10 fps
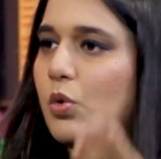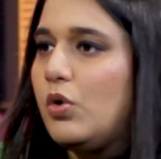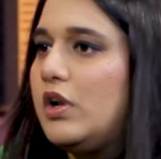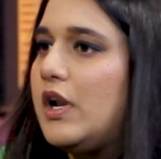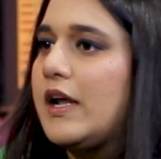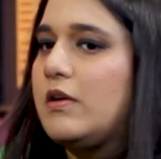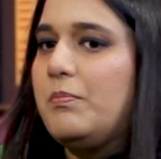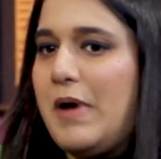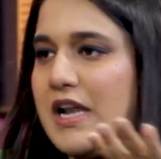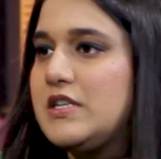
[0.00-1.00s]
whole like
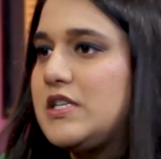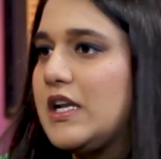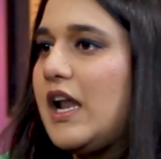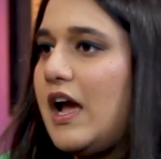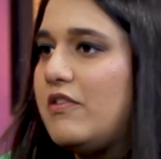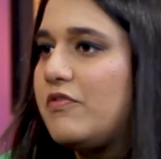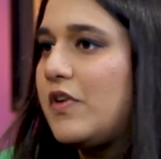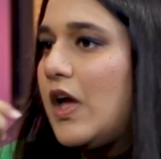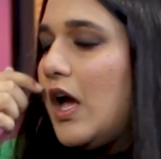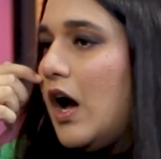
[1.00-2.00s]
balancing life.
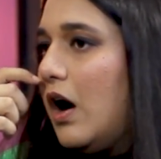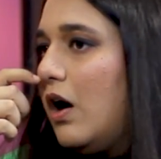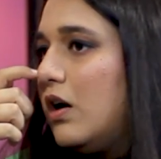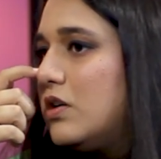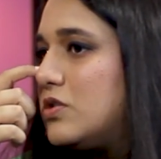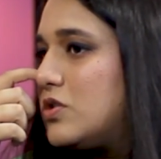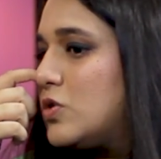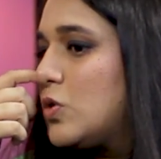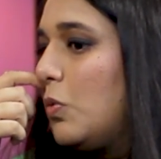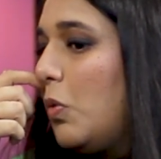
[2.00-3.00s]

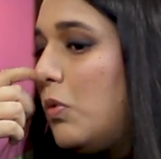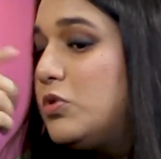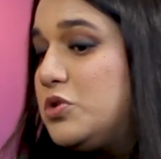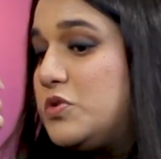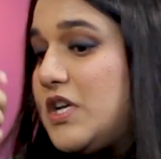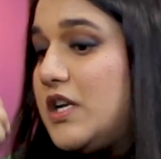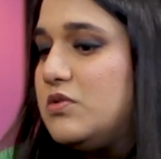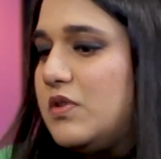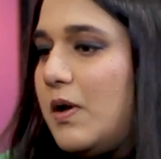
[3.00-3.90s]
So what would you say to